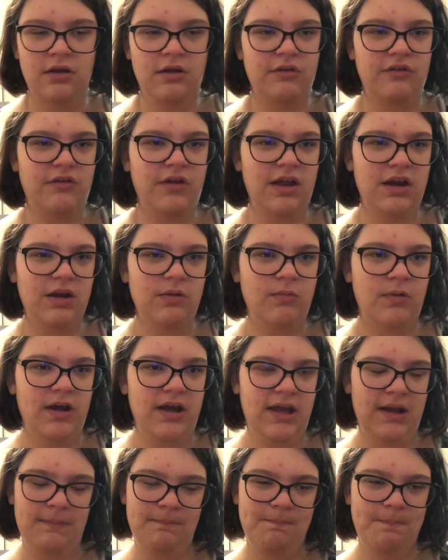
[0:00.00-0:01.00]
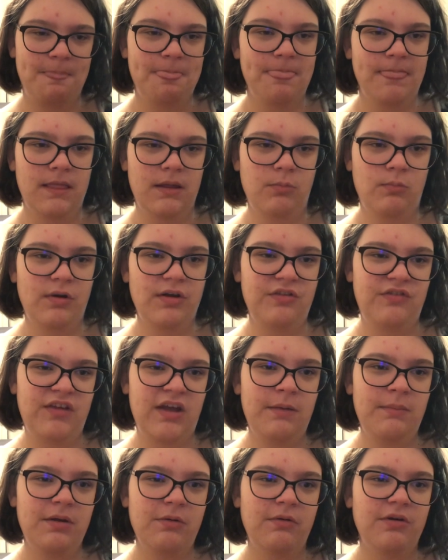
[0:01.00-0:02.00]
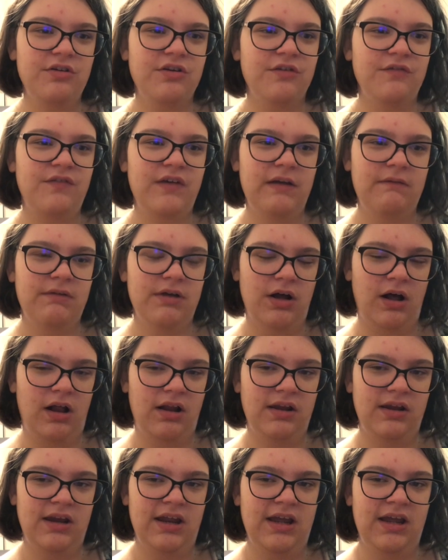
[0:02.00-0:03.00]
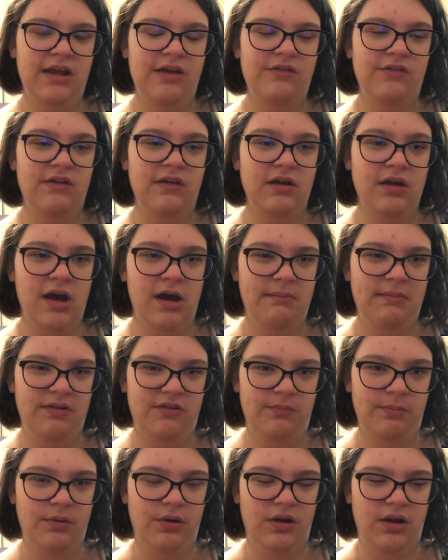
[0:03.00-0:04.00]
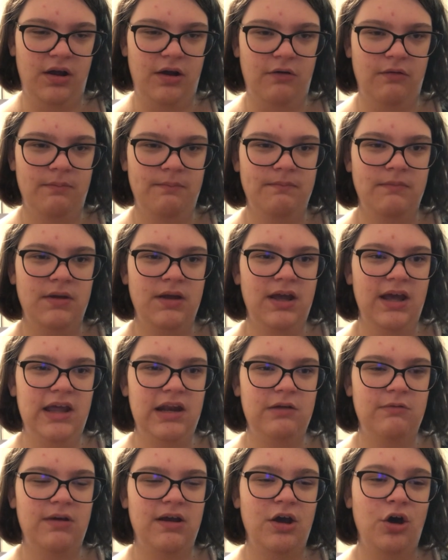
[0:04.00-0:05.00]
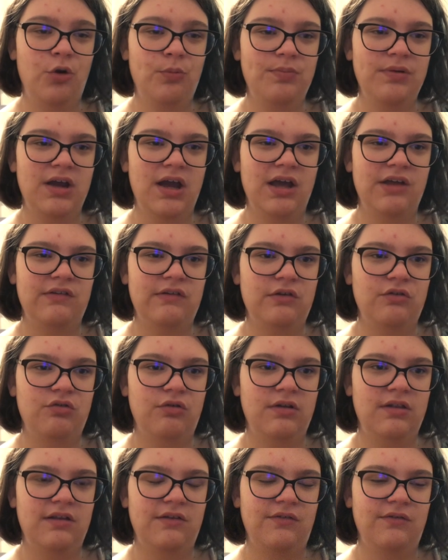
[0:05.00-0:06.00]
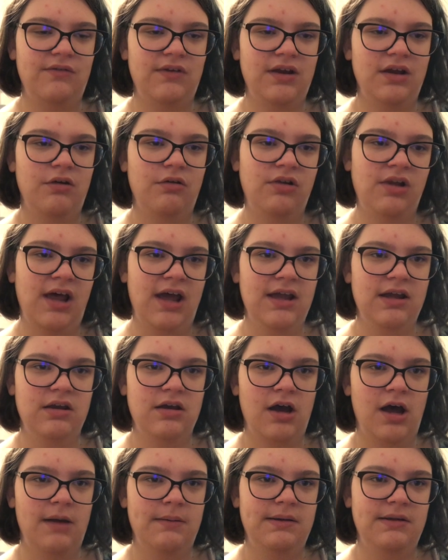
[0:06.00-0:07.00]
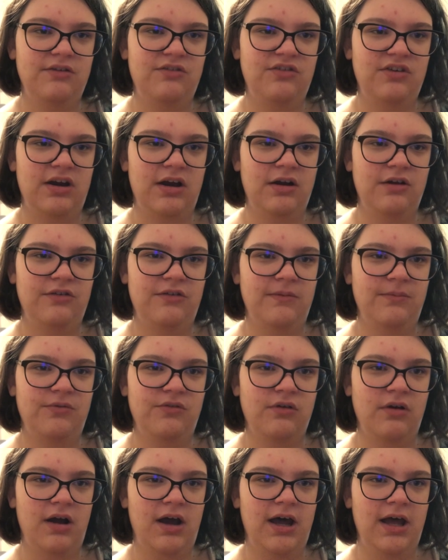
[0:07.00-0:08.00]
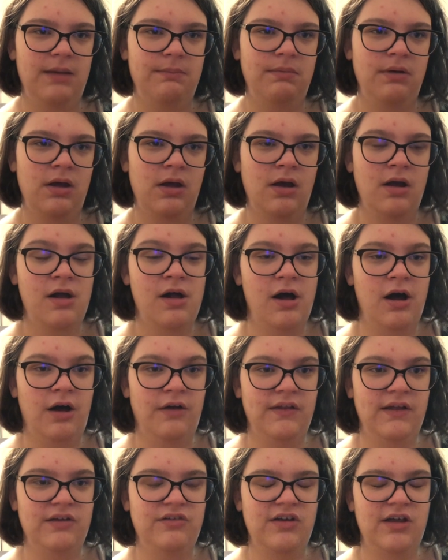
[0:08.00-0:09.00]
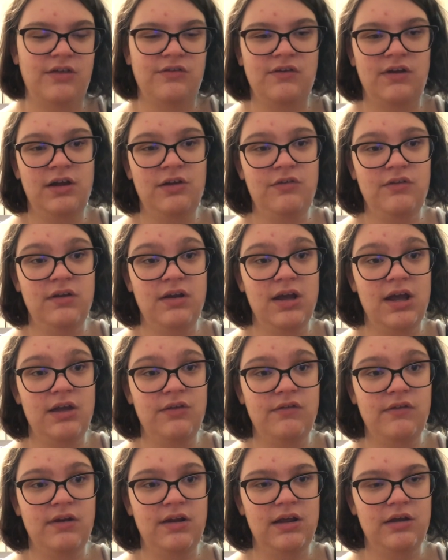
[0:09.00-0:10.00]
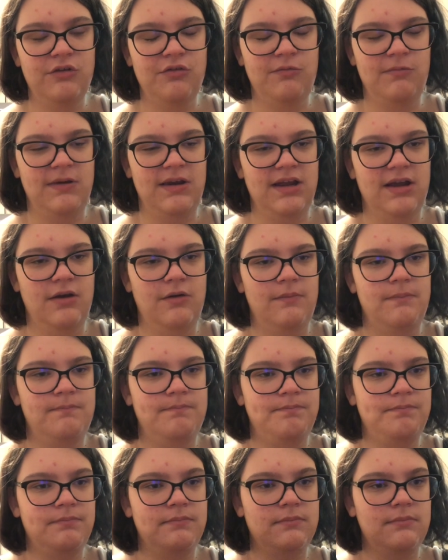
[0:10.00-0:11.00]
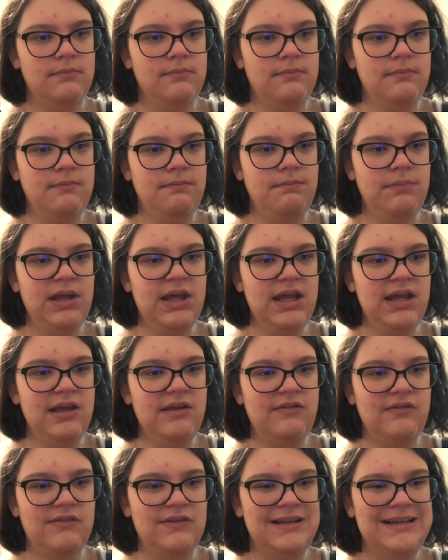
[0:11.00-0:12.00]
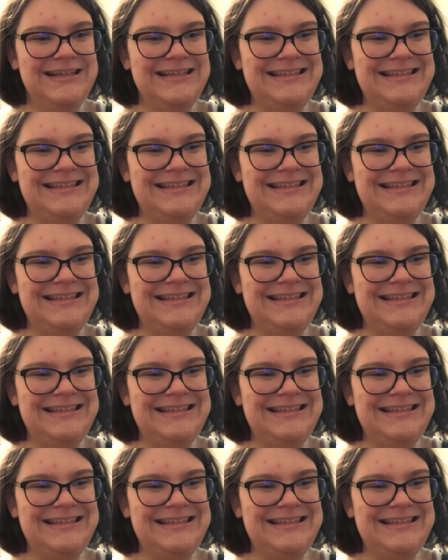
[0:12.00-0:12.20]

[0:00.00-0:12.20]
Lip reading: So anyway, tell me what your favorite holiday is in the comments below. Anyway, I hope you guys enjoyed this video. Like, comment, share, subscribe, all that jazz. And I'll see you guys in the next video. Peace!